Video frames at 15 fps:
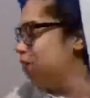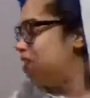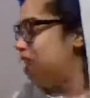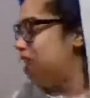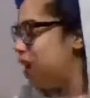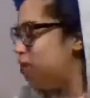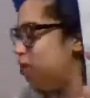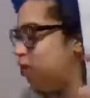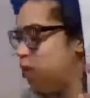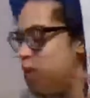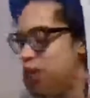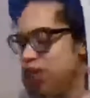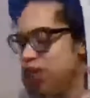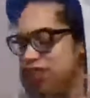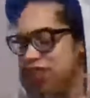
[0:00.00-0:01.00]
Stop
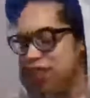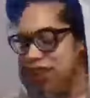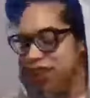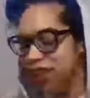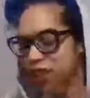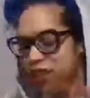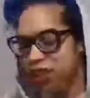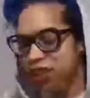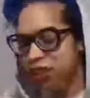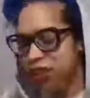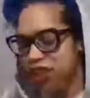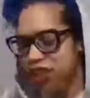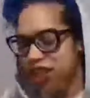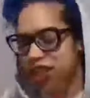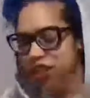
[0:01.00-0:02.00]
focusing your energy,
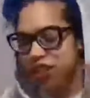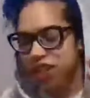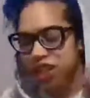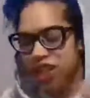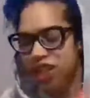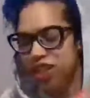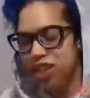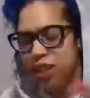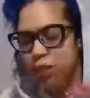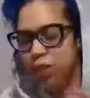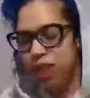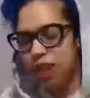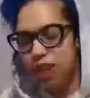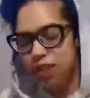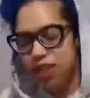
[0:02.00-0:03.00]
your attention on
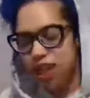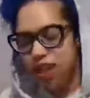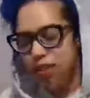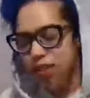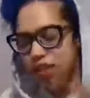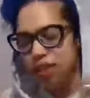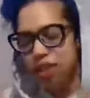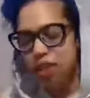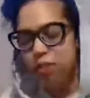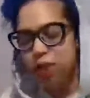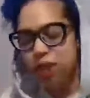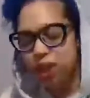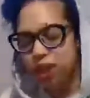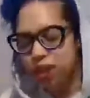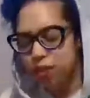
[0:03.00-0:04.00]
someone outside of
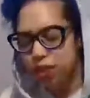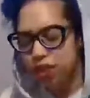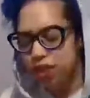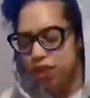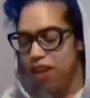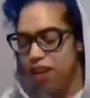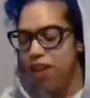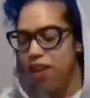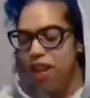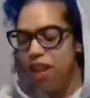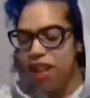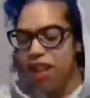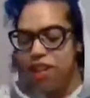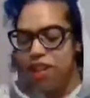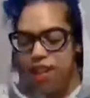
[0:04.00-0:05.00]
yourself when it comes to
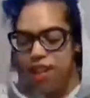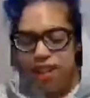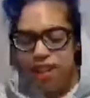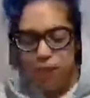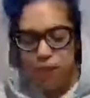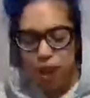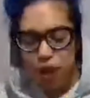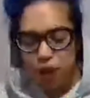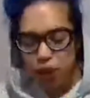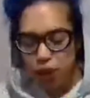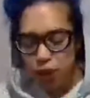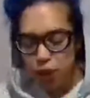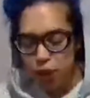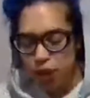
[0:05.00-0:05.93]
This is about you.